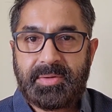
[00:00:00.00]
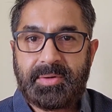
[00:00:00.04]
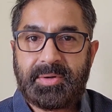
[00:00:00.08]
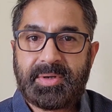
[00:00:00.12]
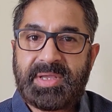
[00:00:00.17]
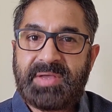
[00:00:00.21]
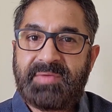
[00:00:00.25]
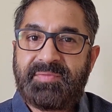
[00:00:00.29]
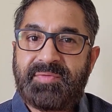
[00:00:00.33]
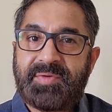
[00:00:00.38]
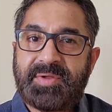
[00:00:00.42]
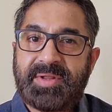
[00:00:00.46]

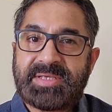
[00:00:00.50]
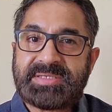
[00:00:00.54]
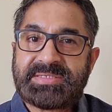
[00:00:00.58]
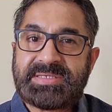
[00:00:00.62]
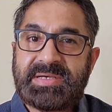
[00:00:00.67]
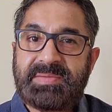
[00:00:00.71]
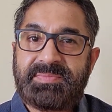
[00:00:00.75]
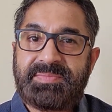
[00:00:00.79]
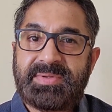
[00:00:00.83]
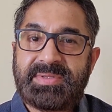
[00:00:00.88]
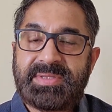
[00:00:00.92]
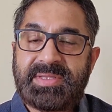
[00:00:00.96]
Okay, for
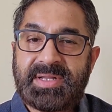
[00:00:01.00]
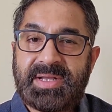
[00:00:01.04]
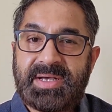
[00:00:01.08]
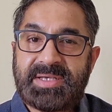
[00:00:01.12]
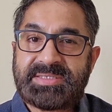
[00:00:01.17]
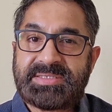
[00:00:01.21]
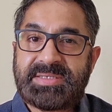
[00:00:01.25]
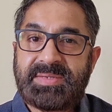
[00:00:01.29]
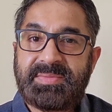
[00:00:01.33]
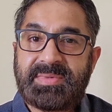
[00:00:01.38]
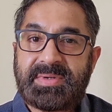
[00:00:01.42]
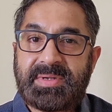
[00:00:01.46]
example, there are
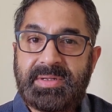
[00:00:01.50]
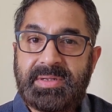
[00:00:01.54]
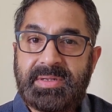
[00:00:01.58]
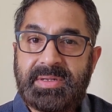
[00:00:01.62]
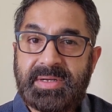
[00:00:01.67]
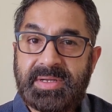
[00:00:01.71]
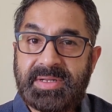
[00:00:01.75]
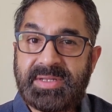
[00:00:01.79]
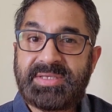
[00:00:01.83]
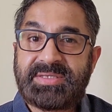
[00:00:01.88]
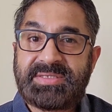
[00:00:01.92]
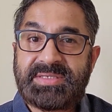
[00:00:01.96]
some
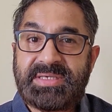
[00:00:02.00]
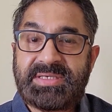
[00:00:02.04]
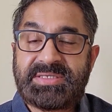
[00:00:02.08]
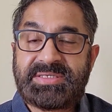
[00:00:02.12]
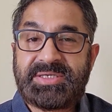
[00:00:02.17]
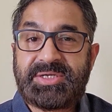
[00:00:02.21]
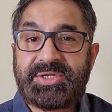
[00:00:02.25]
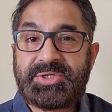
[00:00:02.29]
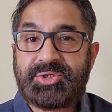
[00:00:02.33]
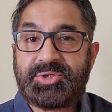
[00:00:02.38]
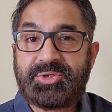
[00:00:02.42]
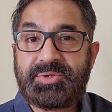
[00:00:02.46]
currencies
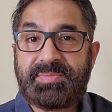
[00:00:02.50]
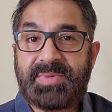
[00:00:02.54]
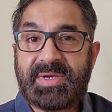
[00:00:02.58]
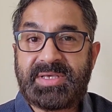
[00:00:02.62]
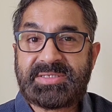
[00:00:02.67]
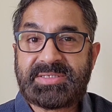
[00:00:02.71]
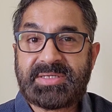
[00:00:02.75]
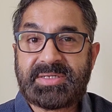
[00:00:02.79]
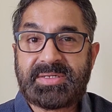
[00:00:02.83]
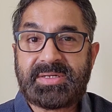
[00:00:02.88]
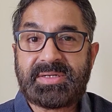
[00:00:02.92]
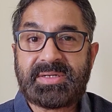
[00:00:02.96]
issued by
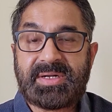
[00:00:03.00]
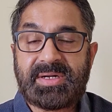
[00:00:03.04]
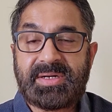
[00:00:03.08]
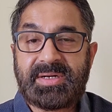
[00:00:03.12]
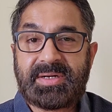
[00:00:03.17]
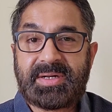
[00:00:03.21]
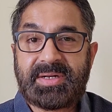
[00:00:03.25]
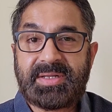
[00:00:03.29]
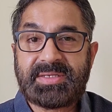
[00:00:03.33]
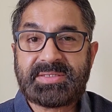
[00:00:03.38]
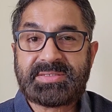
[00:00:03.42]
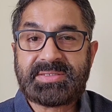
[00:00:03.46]
certain
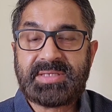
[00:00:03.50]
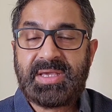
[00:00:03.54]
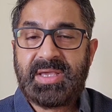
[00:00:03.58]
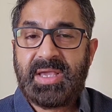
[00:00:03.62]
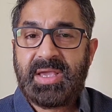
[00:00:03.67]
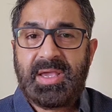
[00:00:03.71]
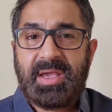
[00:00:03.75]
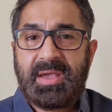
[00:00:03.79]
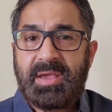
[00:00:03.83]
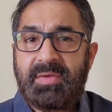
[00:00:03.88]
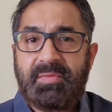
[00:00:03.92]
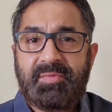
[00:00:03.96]
countries
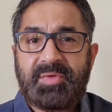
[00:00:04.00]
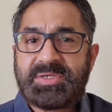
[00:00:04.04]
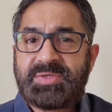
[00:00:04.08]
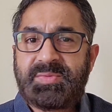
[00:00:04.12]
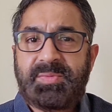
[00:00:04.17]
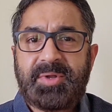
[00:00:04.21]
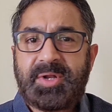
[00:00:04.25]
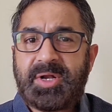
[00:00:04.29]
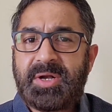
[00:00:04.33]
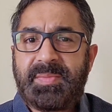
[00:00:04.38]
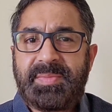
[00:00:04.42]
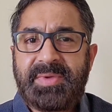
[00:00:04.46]
which may
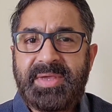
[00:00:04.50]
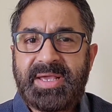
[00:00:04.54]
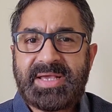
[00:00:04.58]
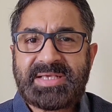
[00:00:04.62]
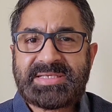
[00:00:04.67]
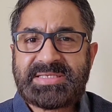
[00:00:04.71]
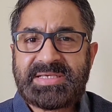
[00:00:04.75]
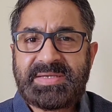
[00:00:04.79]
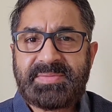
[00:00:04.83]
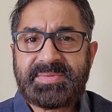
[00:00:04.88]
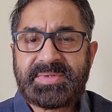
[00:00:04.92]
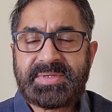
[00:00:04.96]
not be
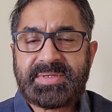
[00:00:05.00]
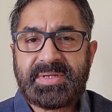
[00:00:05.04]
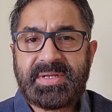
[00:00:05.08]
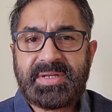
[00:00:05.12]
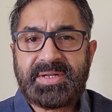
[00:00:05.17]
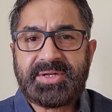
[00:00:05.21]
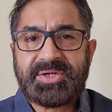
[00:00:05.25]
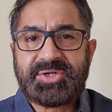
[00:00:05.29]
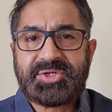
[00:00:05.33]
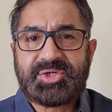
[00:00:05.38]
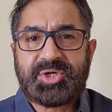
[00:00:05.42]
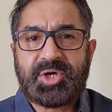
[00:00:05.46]
accepted in
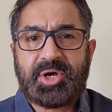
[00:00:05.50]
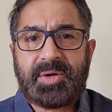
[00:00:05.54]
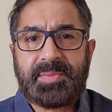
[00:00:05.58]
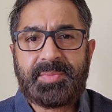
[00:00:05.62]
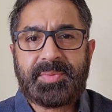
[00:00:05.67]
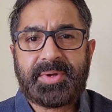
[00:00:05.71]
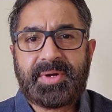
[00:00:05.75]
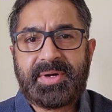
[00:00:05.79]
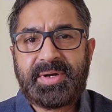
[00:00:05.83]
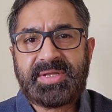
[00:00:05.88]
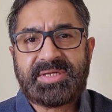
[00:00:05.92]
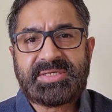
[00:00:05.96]
a shop
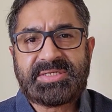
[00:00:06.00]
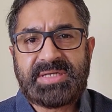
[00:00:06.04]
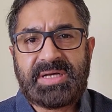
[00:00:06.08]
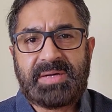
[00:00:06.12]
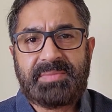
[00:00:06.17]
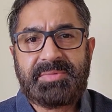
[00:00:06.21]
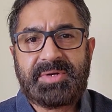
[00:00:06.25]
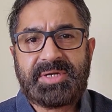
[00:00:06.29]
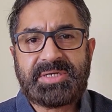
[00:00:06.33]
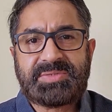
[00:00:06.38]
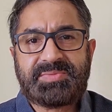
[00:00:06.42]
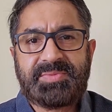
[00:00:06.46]
or an
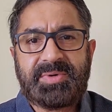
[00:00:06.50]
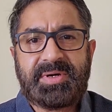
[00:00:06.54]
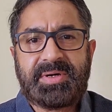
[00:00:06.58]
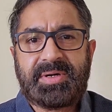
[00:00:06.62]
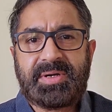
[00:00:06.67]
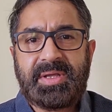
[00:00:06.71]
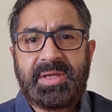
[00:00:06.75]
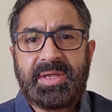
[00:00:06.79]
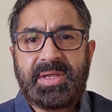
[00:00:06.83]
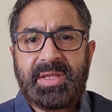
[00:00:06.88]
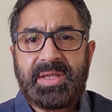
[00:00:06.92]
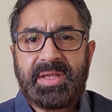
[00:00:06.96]
establishment
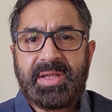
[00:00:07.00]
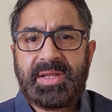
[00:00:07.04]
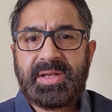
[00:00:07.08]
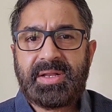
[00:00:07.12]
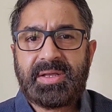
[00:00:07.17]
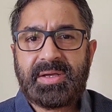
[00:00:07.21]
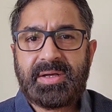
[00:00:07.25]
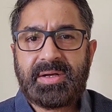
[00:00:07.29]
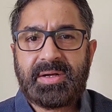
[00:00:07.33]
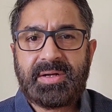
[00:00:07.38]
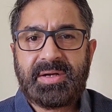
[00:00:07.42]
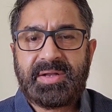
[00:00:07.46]
in
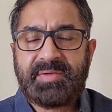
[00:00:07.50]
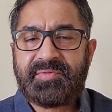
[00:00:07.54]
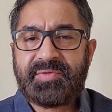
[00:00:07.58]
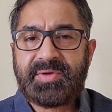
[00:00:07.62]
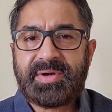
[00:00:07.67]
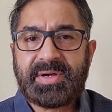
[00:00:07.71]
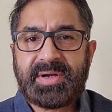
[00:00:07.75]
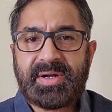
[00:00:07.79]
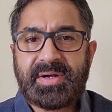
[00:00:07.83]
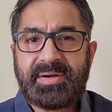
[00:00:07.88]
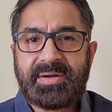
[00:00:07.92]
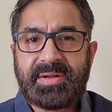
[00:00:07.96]
a
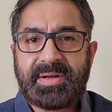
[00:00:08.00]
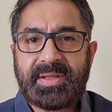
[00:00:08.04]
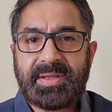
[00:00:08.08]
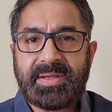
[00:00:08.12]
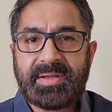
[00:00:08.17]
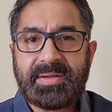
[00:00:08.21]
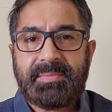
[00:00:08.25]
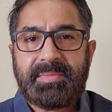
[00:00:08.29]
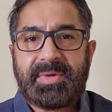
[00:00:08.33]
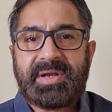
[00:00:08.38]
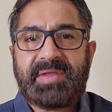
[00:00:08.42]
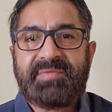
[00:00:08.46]
different
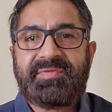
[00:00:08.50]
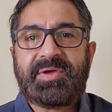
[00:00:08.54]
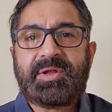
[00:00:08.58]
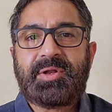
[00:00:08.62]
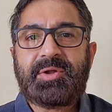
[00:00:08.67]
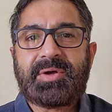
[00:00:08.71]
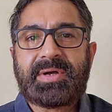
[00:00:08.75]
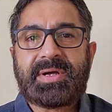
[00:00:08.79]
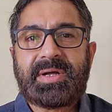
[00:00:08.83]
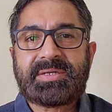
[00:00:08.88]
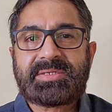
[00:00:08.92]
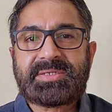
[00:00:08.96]
country. But if you
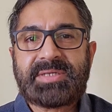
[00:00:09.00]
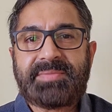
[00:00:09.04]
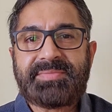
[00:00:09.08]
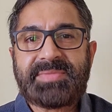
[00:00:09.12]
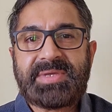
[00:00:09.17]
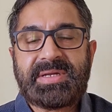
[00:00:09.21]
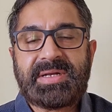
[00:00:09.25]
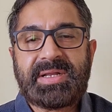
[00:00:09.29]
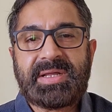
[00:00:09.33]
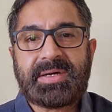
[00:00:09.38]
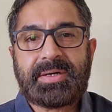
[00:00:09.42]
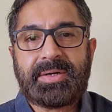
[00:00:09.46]
look at
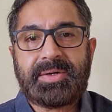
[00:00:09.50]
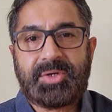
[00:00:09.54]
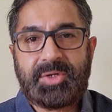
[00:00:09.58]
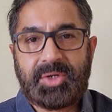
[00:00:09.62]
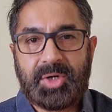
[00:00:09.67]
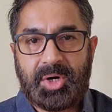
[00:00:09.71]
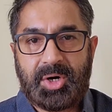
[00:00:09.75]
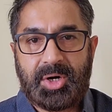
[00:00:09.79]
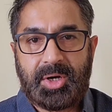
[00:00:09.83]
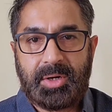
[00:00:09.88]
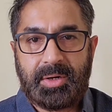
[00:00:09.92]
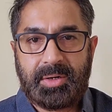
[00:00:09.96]
something like a
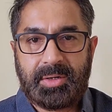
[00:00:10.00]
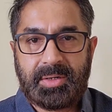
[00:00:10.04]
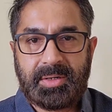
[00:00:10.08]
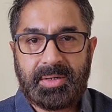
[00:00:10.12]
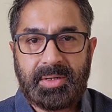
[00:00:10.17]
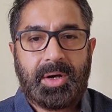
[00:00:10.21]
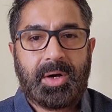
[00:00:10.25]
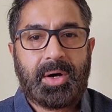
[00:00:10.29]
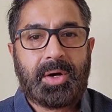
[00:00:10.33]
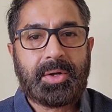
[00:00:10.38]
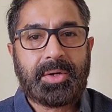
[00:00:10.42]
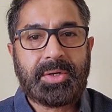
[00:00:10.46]
dollar
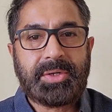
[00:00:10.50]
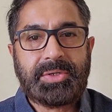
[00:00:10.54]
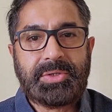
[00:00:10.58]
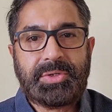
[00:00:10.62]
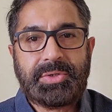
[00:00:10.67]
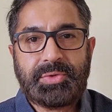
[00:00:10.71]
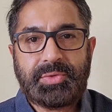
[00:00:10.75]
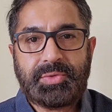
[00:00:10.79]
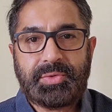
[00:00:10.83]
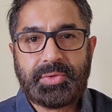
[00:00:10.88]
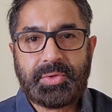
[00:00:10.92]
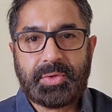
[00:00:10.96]
or a
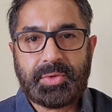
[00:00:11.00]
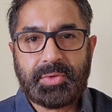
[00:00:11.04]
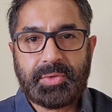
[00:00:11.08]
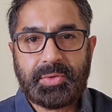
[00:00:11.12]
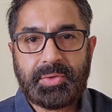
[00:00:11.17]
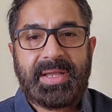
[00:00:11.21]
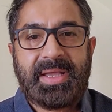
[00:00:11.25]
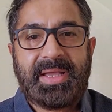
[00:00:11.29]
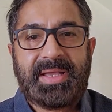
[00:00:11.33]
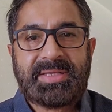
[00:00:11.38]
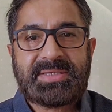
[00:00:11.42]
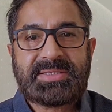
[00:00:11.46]
euro,
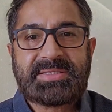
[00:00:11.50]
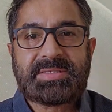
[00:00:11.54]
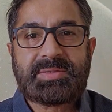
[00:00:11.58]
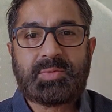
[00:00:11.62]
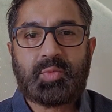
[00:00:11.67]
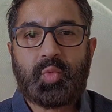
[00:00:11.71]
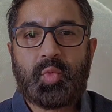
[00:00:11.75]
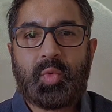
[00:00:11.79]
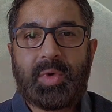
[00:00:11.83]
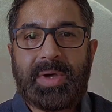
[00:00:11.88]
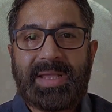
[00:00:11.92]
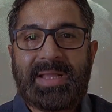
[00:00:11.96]
it's
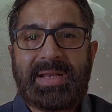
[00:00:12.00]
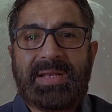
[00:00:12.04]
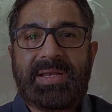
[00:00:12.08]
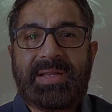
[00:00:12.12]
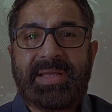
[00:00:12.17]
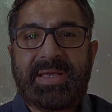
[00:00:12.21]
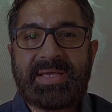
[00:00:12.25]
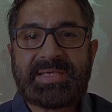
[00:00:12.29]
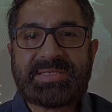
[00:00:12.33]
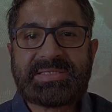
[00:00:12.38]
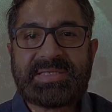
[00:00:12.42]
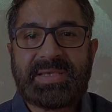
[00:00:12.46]
widely
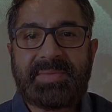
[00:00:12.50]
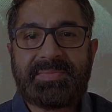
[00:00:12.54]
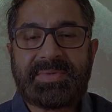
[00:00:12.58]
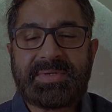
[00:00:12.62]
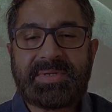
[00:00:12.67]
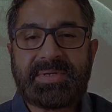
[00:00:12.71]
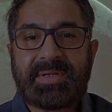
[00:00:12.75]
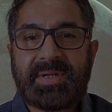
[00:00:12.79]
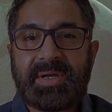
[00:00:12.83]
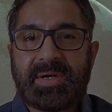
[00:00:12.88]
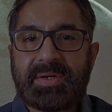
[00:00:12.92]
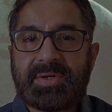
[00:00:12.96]

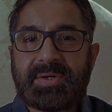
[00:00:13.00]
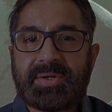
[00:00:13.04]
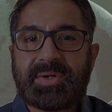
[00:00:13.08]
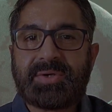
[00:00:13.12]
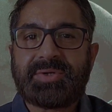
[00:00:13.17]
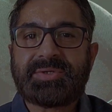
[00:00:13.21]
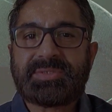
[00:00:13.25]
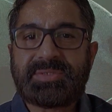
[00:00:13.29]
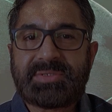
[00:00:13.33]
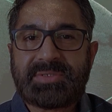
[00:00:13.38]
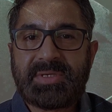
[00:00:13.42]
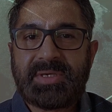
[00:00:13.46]
accepted
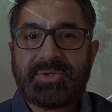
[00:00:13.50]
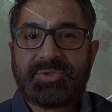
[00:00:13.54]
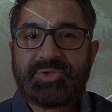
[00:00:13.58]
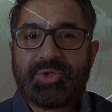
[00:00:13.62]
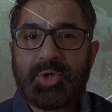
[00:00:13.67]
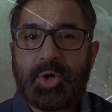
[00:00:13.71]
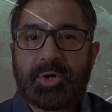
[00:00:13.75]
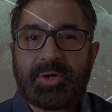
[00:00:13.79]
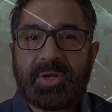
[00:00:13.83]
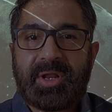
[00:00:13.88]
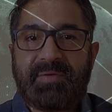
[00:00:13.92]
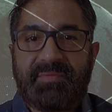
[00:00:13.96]
across
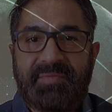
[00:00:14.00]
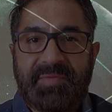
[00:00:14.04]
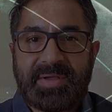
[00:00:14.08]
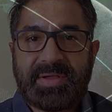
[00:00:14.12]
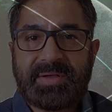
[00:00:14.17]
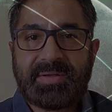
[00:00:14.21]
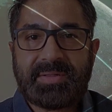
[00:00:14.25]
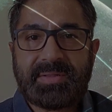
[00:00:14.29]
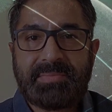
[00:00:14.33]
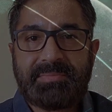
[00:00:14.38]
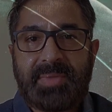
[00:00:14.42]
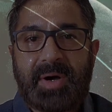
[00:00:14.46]

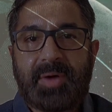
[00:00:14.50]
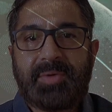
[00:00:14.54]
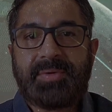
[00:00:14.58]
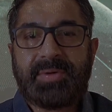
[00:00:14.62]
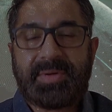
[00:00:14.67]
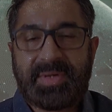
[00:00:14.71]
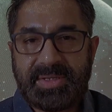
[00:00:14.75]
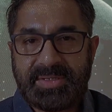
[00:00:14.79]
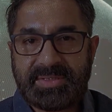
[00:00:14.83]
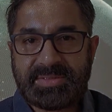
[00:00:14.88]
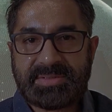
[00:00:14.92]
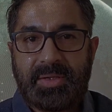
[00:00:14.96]
geographical
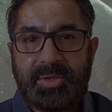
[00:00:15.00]
boundaries.